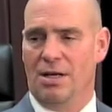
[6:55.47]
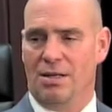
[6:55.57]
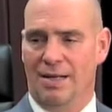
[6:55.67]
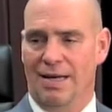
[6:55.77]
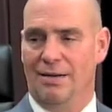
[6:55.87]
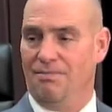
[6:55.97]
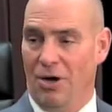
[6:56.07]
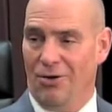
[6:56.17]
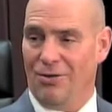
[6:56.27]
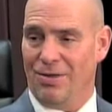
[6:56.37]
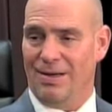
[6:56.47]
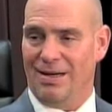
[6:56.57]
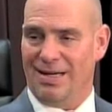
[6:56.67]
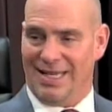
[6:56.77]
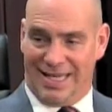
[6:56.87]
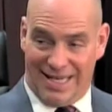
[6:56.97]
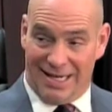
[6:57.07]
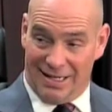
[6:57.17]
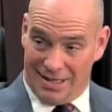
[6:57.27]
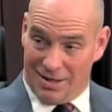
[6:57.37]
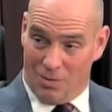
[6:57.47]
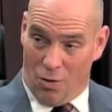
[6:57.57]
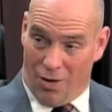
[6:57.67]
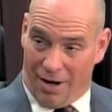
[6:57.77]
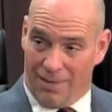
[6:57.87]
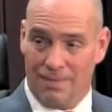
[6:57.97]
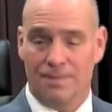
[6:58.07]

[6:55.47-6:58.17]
that both kick in a little more